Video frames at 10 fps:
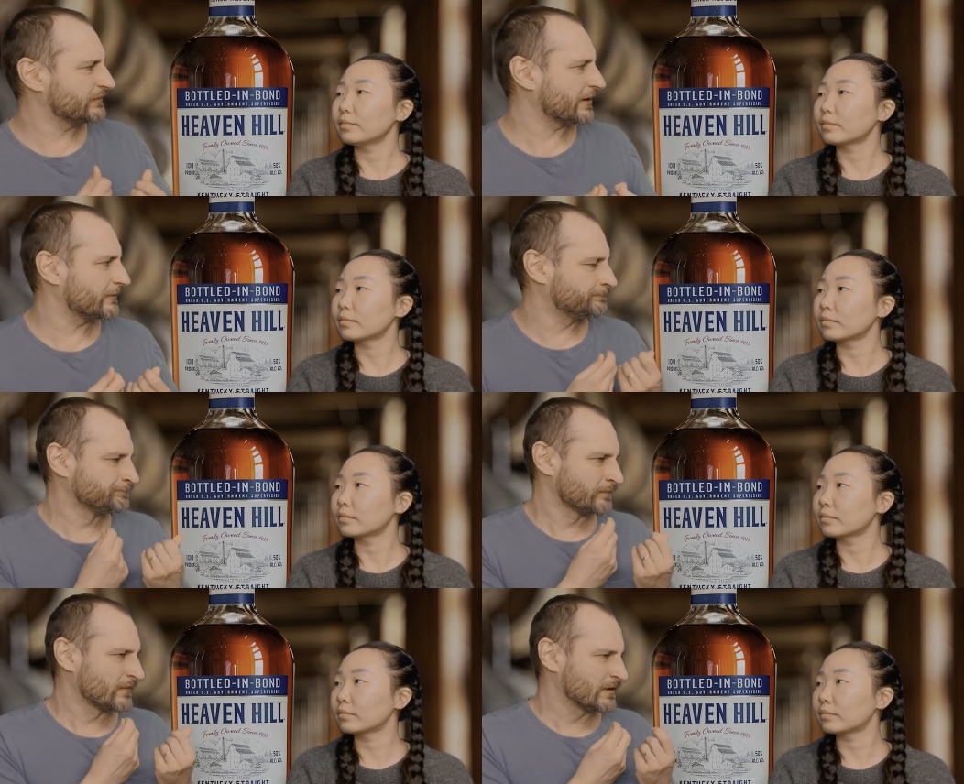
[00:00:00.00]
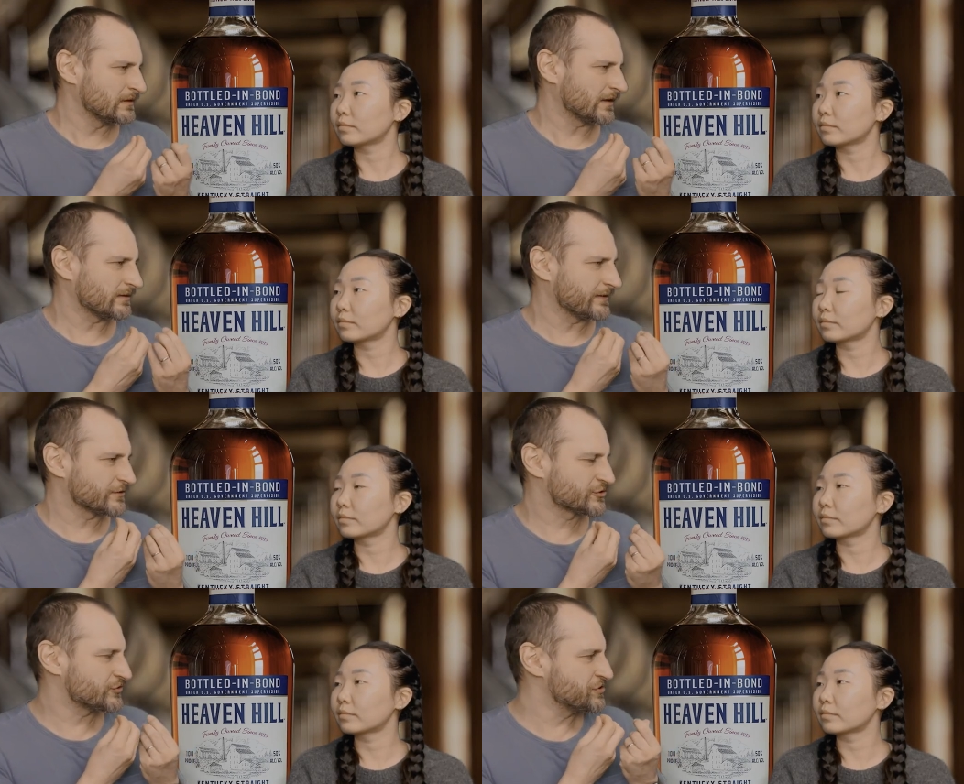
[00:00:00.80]
Speaker 1: like a, like a, like a
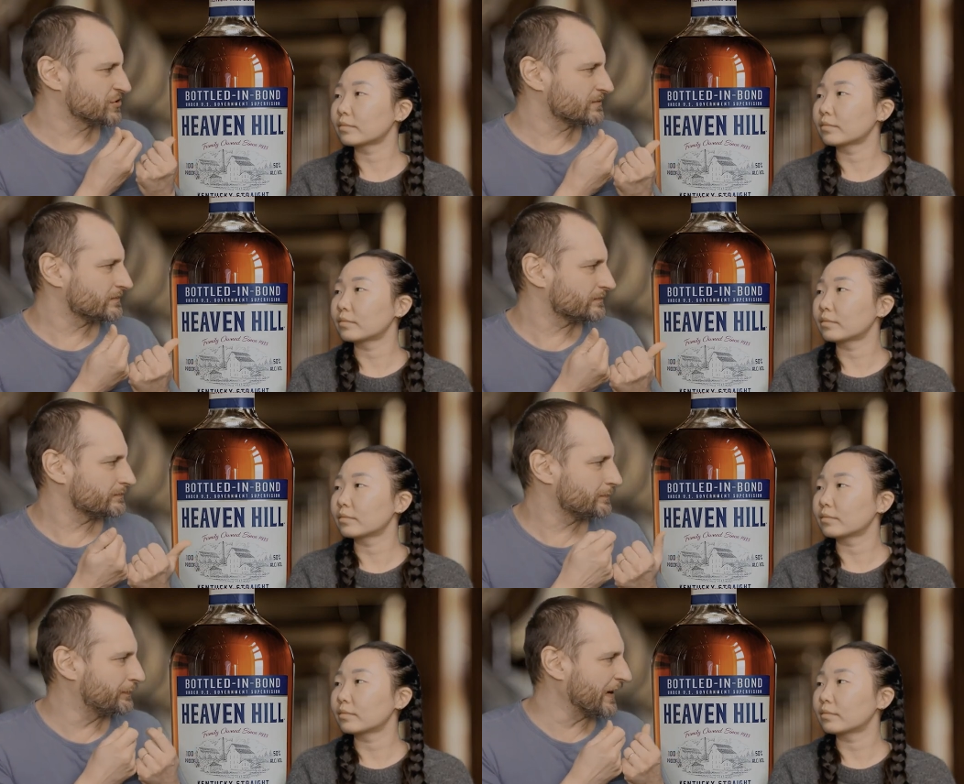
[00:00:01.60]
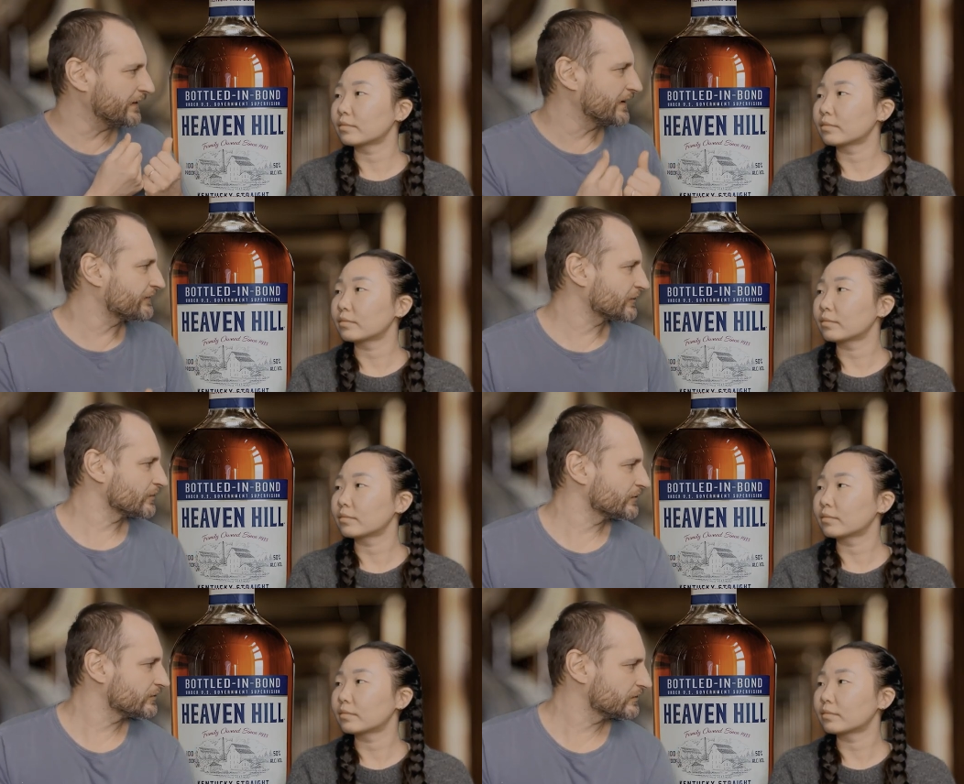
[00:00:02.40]
stringent bite
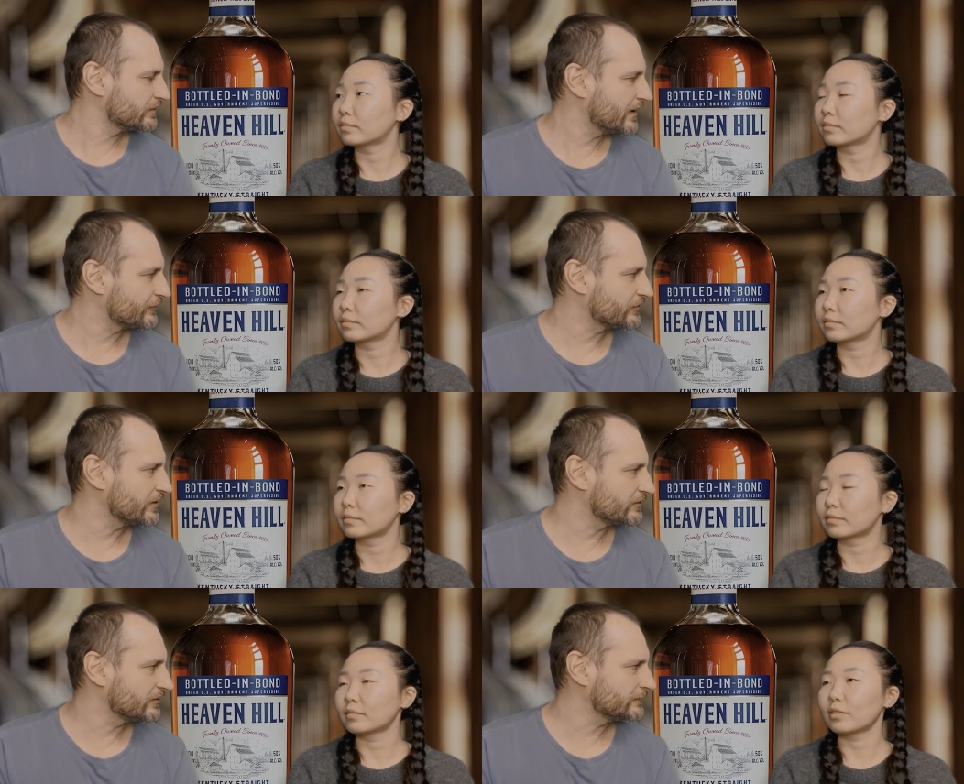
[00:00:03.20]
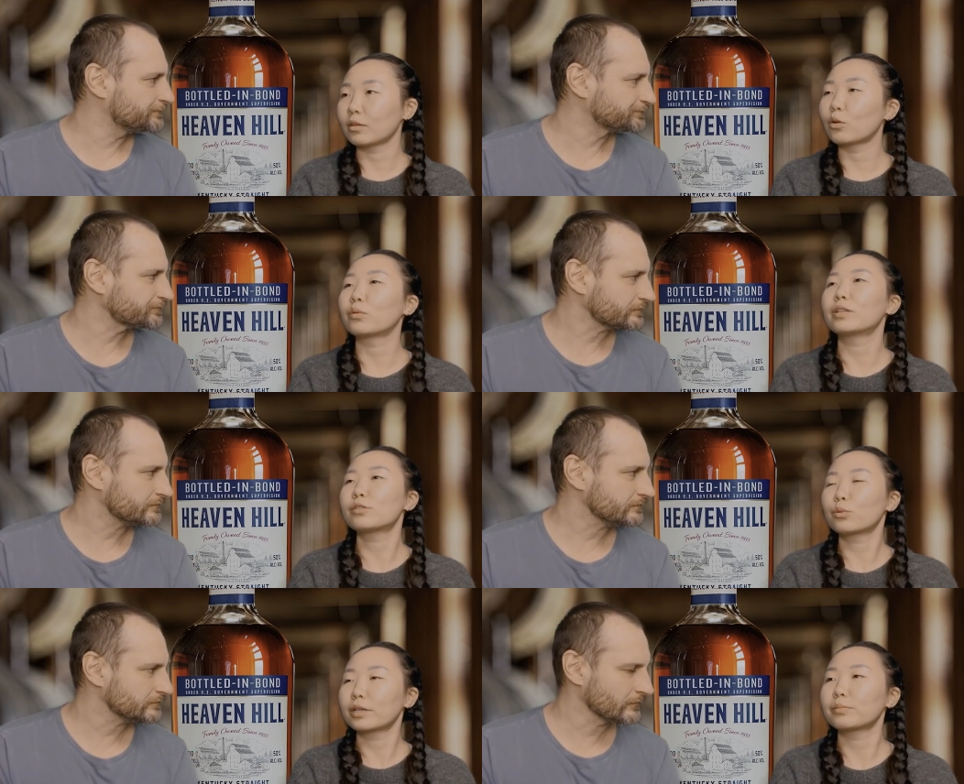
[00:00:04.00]
afterwards, aftertaste, no?
Speaker 2: No, this
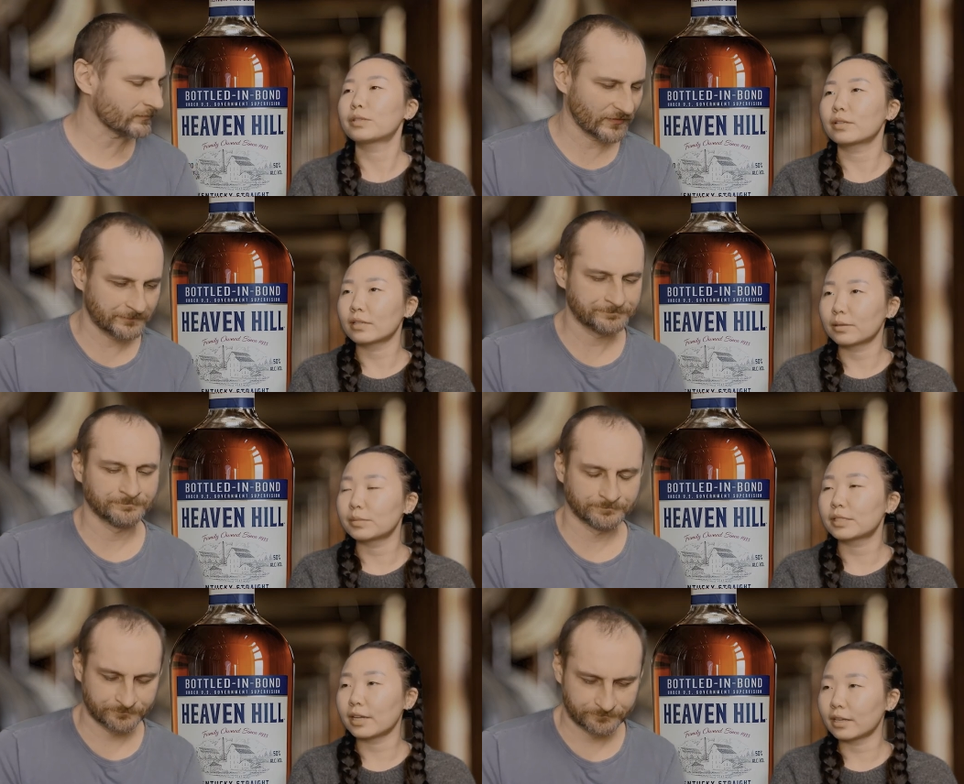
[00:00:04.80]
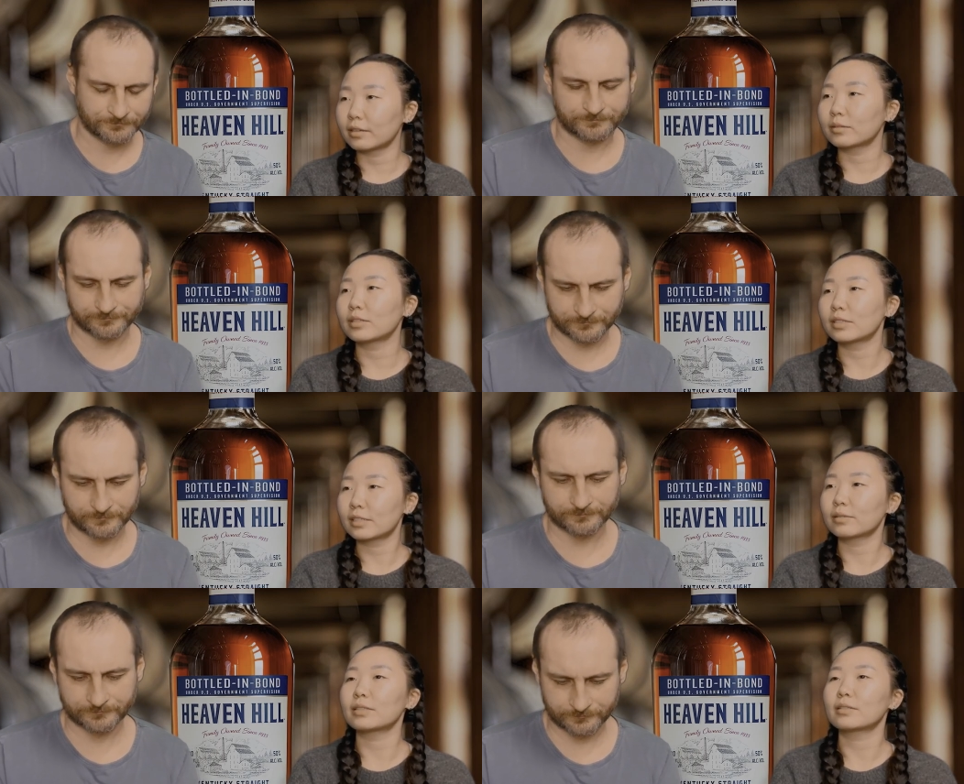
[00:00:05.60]
is why I'm, I'm saying this.
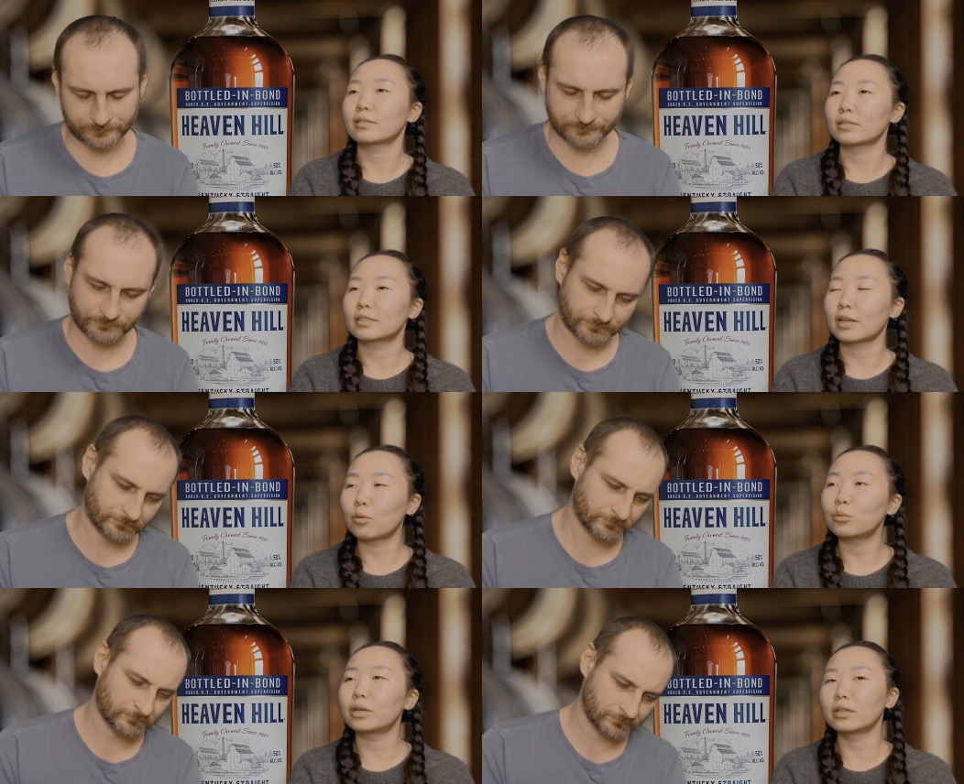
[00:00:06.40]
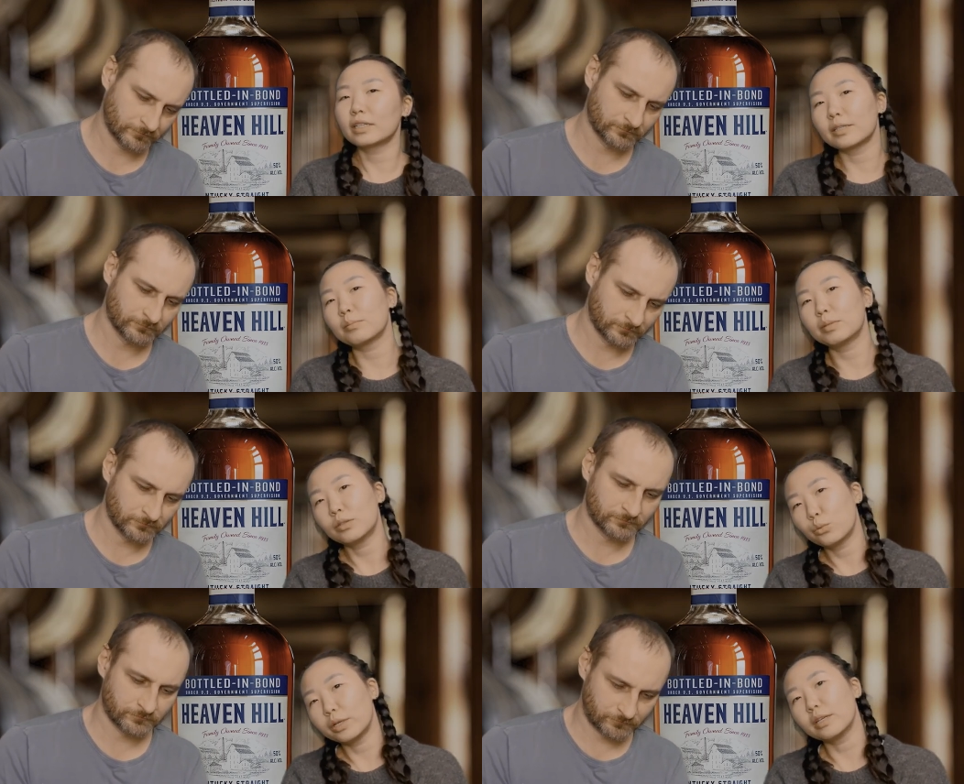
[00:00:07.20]
Somewhere in
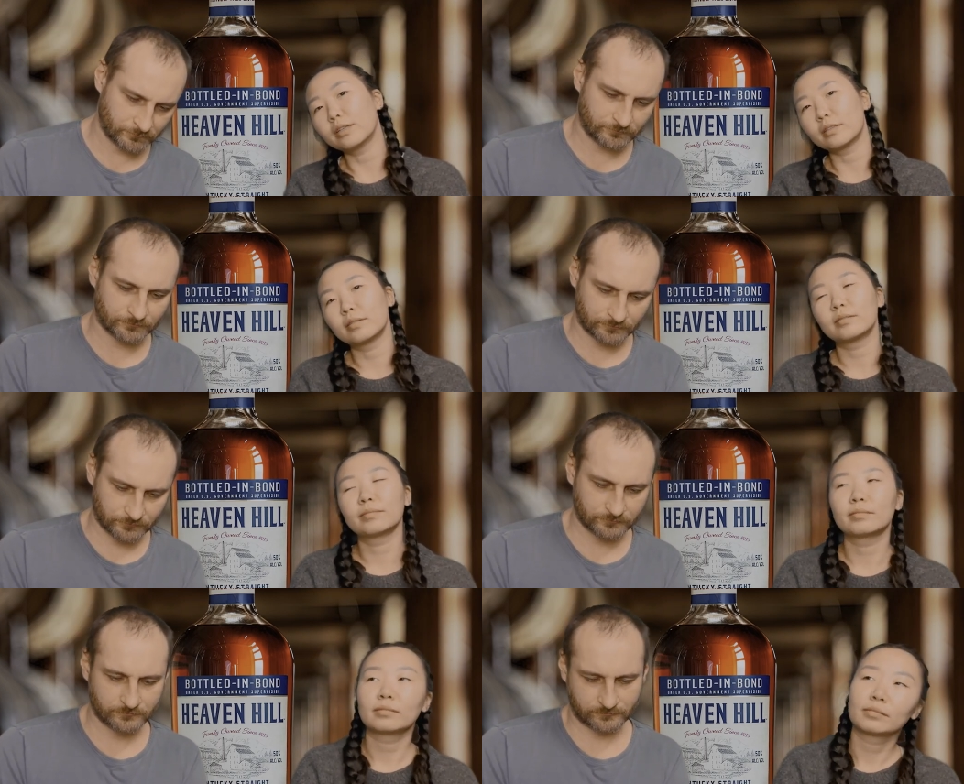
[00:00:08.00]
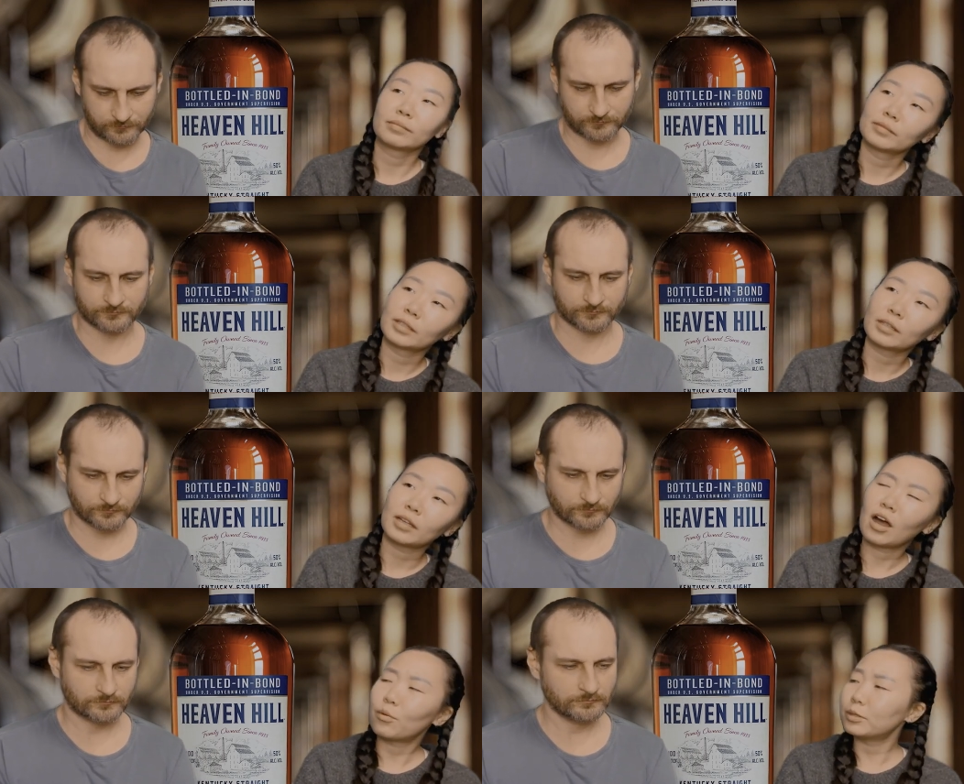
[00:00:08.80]
between.
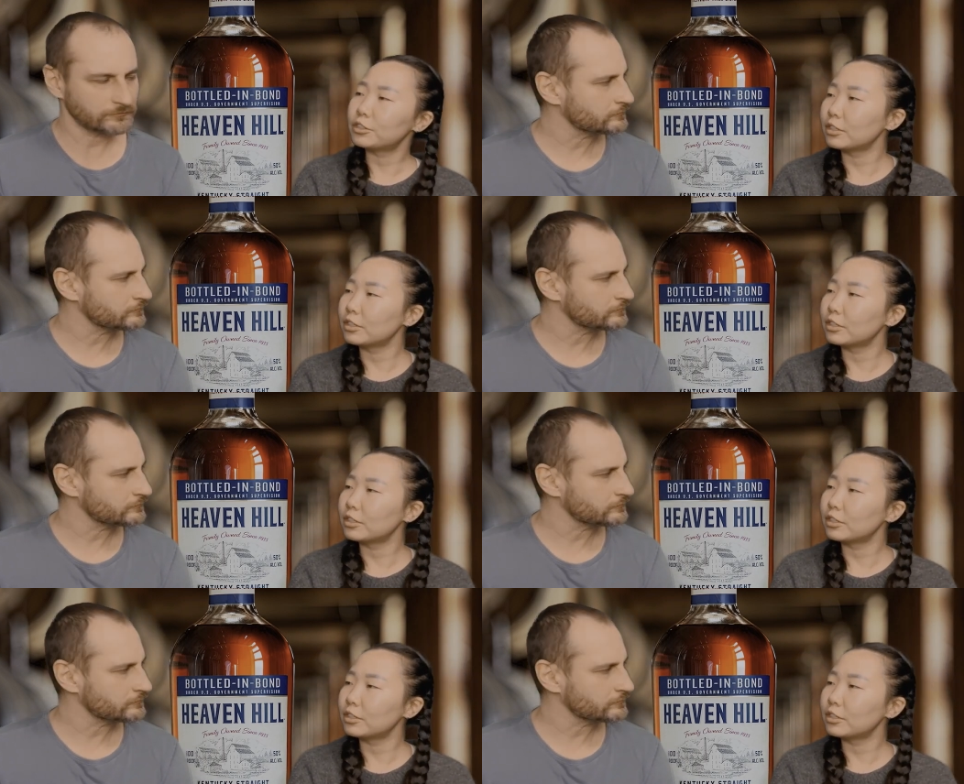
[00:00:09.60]
How much